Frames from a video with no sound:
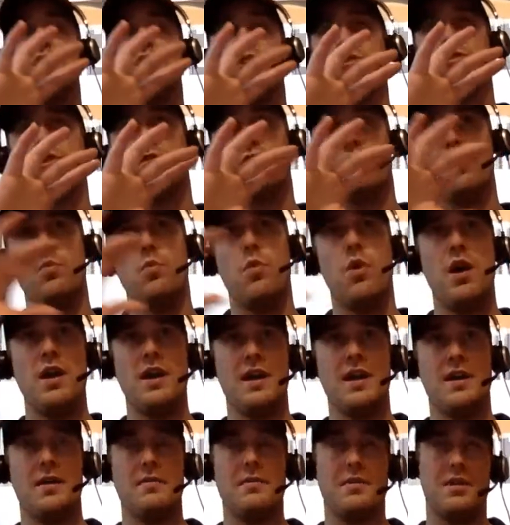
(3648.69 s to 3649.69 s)
So if you
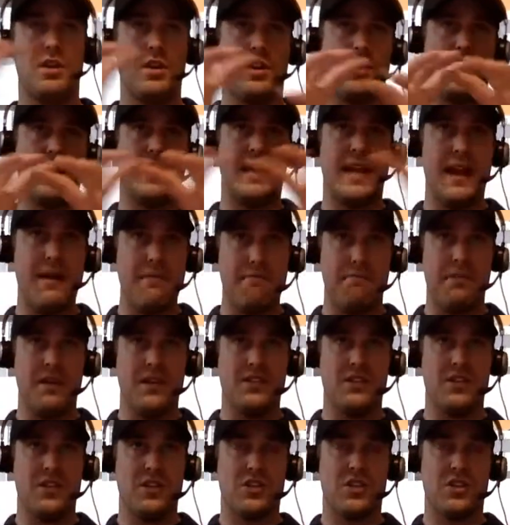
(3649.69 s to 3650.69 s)
want to get
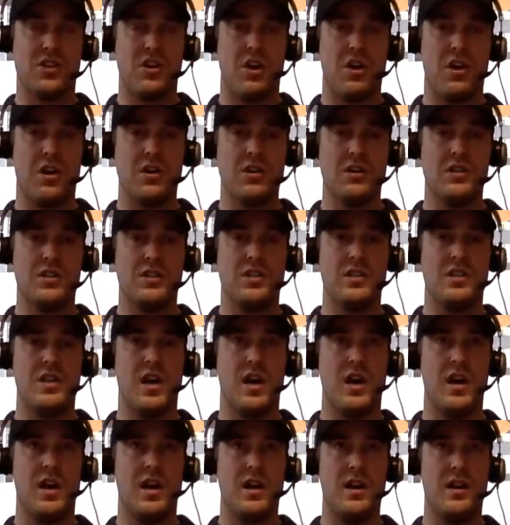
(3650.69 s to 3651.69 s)
business cards
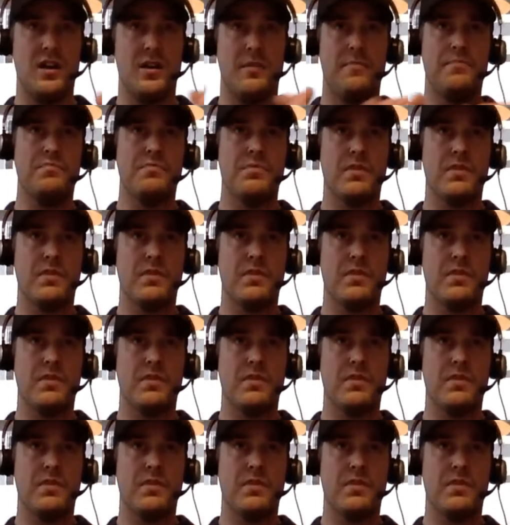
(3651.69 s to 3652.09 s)
done